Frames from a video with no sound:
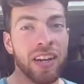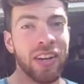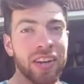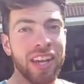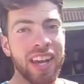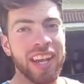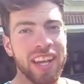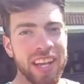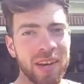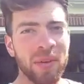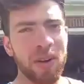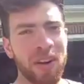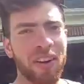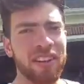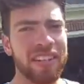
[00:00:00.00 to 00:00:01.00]
Okay, here
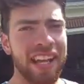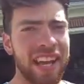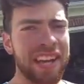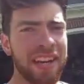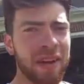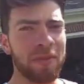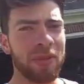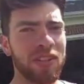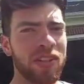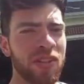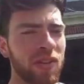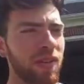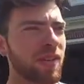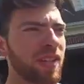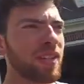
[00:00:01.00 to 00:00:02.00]
we are on day number
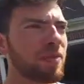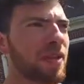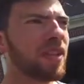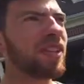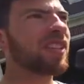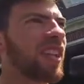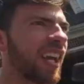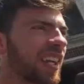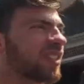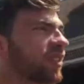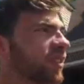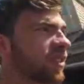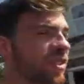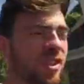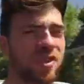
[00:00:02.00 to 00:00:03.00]
2 of this build. I
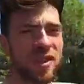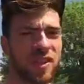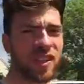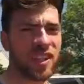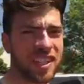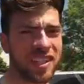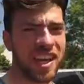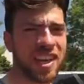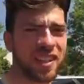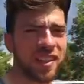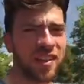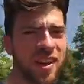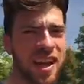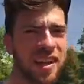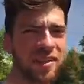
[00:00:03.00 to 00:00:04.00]
told you it was going to take
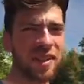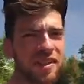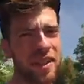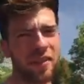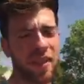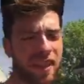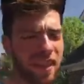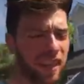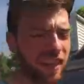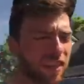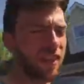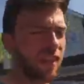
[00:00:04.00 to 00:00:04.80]
2 days because everything I